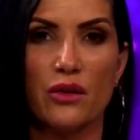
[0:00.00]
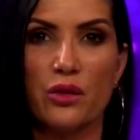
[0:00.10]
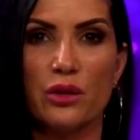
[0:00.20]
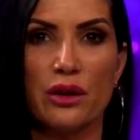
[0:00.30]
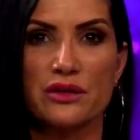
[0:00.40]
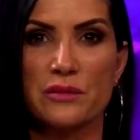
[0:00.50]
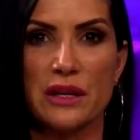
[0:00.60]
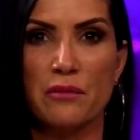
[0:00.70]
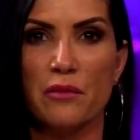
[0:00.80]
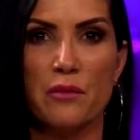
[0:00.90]
who knows? I
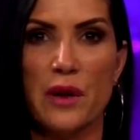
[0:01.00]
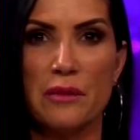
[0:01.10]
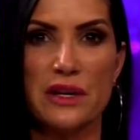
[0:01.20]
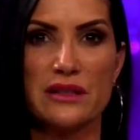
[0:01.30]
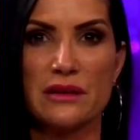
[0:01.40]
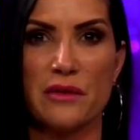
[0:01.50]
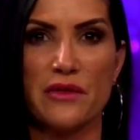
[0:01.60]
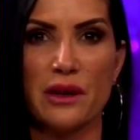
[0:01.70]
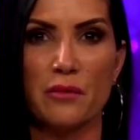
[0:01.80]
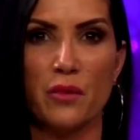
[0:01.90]
mean, maybe some of
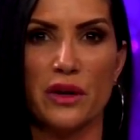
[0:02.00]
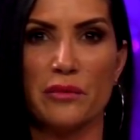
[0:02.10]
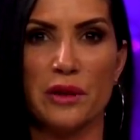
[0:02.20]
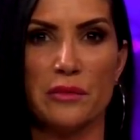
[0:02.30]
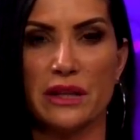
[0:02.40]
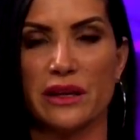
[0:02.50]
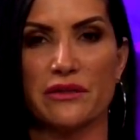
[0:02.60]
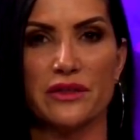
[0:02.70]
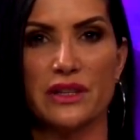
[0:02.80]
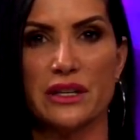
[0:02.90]
them would have been me like
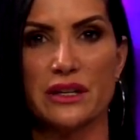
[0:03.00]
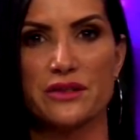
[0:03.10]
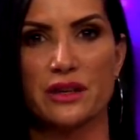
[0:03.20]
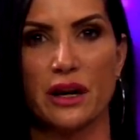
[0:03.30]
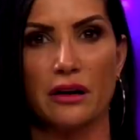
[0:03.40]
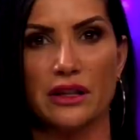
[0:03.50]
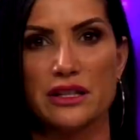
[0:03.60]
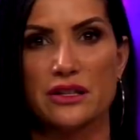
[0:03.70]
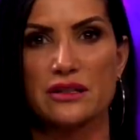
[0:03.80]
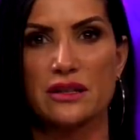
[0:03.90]
15 years ago, and they
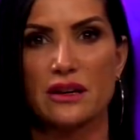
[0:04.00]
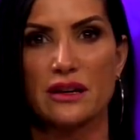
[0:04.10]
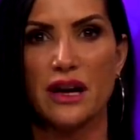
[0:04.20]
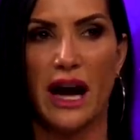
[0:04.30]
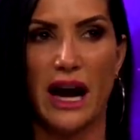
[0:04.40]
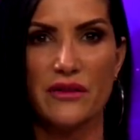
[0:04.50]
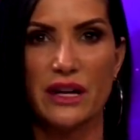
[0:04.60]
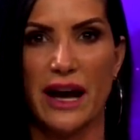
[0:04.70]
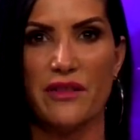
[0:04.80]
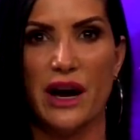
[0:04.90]
just haven't
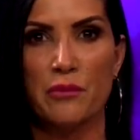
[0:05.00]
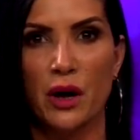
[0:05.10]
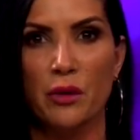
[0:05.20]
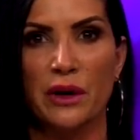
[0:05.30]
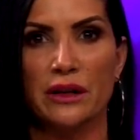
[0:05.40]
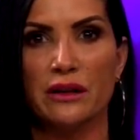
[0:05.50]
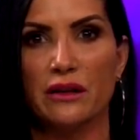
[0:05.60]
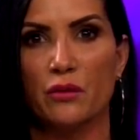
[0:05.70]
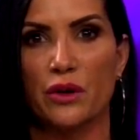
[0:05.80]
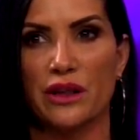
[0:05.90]
had that moment
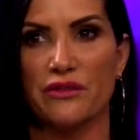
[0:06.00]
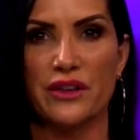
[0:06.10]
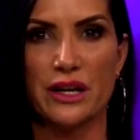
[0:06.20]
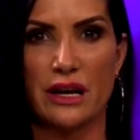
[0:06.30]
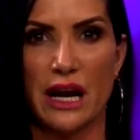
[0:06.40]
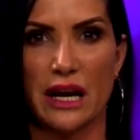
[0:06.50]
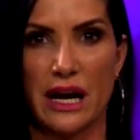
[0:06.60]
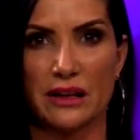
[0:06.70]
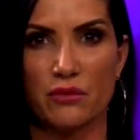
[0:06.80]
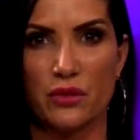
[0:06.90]
where they figured out
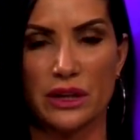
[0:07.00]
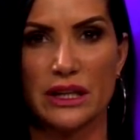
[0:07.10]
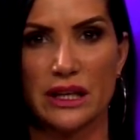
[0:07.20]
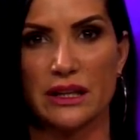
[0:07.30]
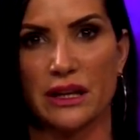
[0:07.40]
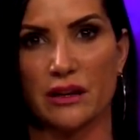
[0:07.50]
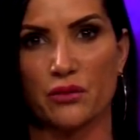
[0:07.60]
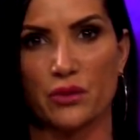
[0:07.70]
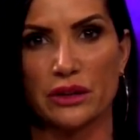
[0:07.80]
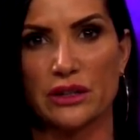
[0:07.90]
how to really get in there
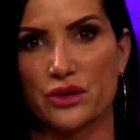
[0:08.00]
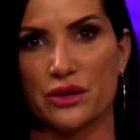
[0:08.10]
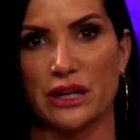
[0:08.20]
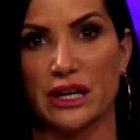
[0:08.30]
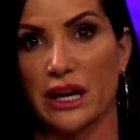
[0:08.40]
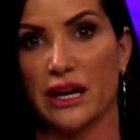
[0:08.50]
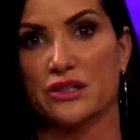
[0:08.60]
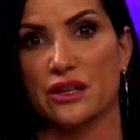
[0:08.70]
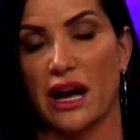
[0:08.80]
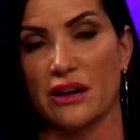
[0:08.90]
and really truly
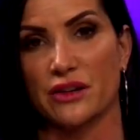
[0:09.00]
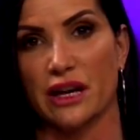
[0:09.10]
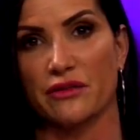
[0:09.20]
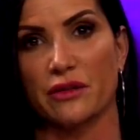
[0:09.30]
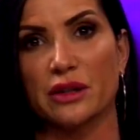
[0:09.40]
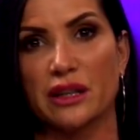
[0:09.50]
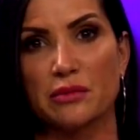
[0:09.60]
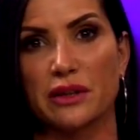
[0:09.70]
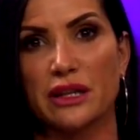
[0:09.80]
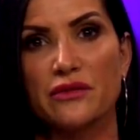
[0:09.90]
engage and advocate for what they
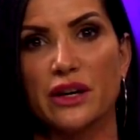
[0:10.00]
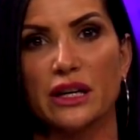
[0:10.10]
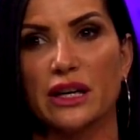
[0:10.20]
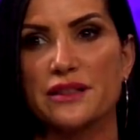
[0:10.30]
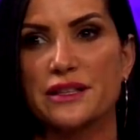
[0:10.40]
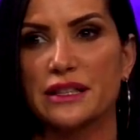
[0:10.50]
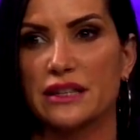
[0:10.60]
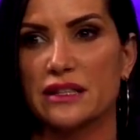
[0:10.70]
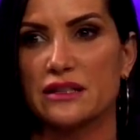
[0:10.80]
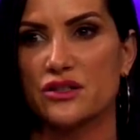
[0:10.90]
believe in. And I think that
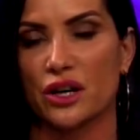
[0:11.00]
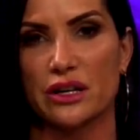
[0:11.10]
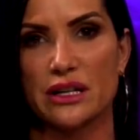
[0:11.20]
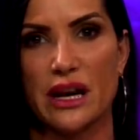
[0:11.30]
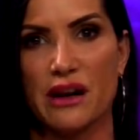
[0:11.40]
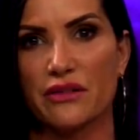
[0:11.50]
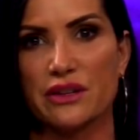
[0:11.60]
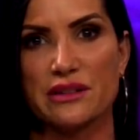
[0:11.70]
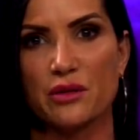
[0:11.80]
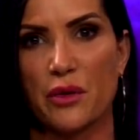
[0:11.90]
that's a journey that every
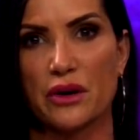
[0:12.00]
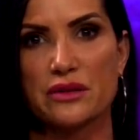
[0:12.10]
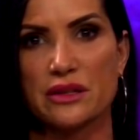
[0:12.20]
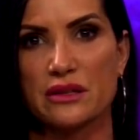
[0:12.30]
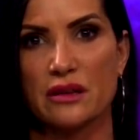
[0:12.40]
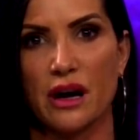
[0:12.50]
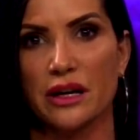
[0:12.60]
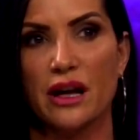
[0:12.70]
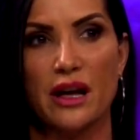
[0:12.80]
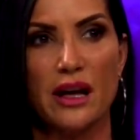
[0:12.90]
single person is
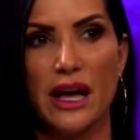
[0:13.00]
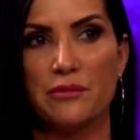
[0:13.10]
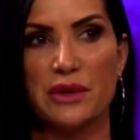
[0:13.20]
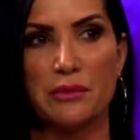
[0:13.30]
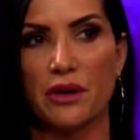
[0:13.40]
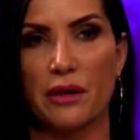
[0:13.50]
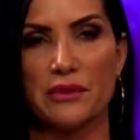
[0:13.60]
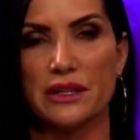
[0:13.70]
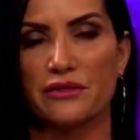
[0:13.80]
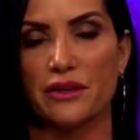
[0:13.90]
on, and people come
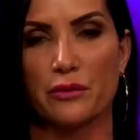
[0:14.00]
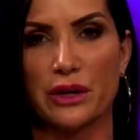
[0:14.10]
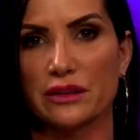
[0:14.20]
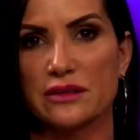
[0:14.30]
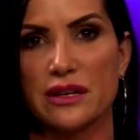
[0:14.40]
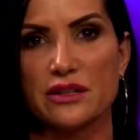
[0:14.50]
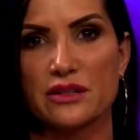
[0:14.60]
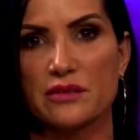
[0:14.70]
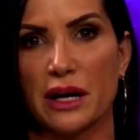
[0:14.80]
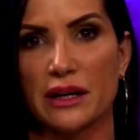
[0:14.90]
to different
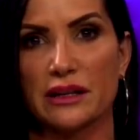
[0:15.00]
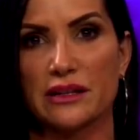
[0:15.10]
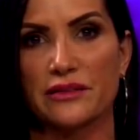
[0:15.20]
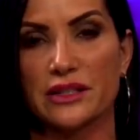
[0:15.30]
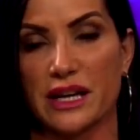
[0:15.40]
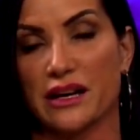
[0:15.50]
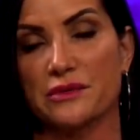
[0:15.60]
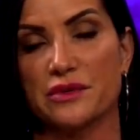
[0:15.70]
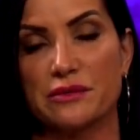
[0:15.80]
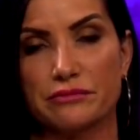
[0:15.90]
realizations about it at different
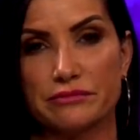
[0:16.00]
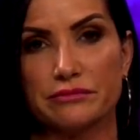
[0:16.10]
times.